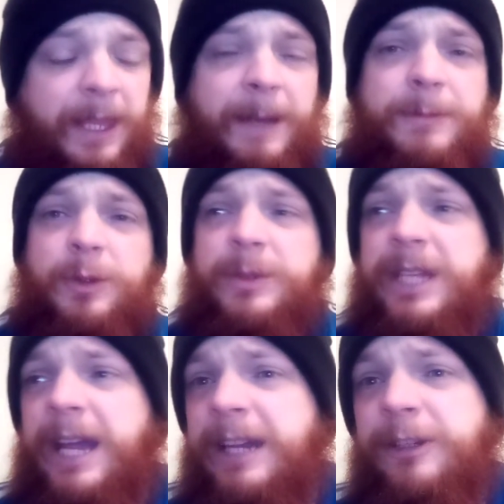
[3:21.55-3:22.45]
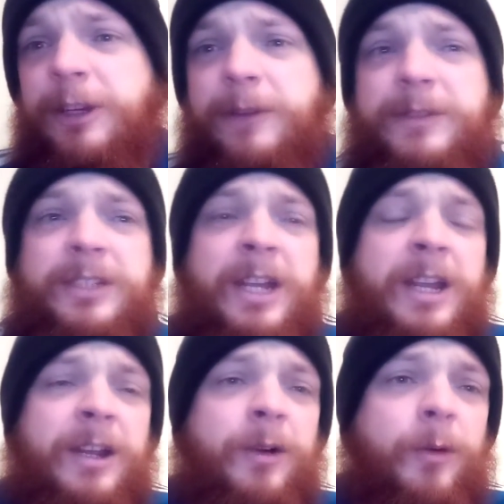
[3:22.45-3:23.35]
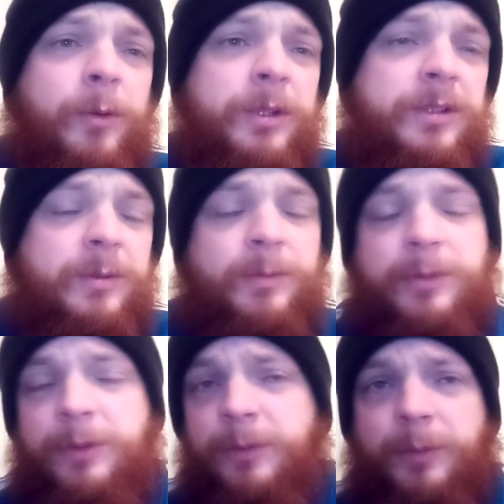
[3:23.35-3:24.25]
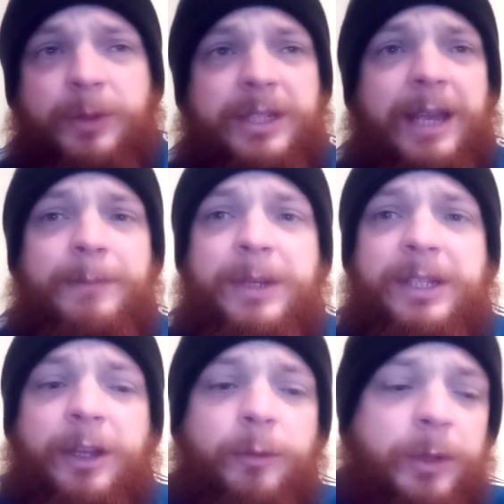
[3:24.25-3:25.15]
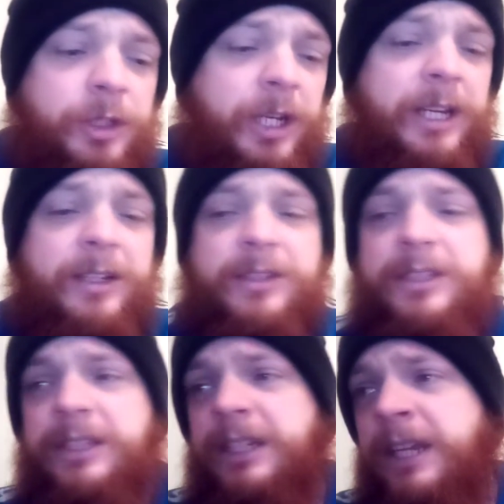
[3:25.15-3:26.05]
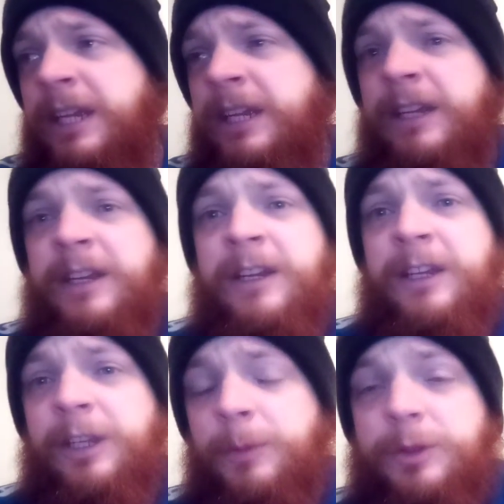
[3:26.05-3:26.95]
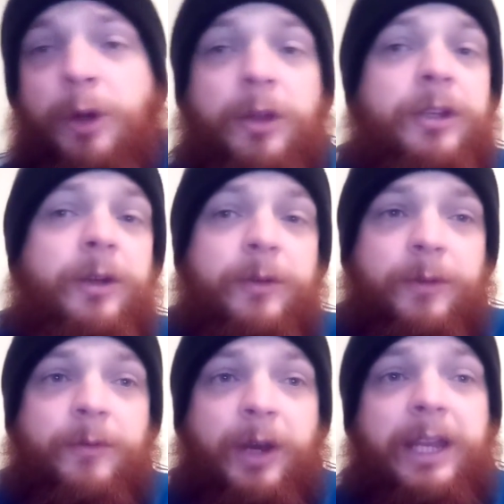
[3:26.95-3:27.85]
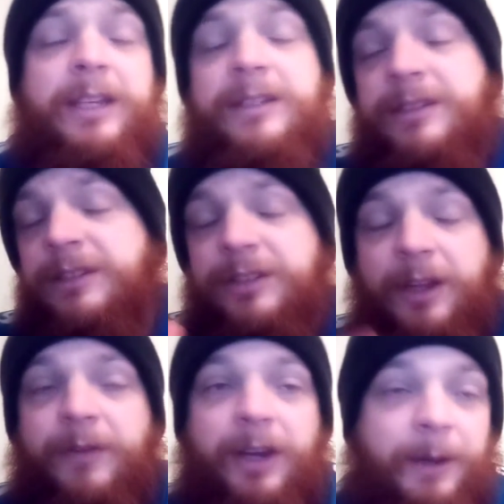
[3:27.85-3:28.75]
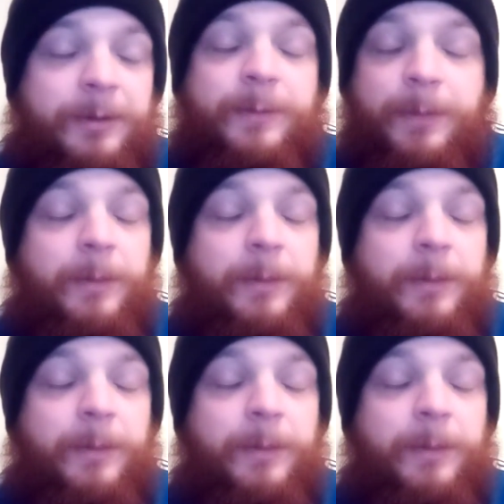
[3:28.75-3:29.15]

So it was like handcuffs, Owens was getting beat down with chairs, and he was calling out Reigns and stuff like that.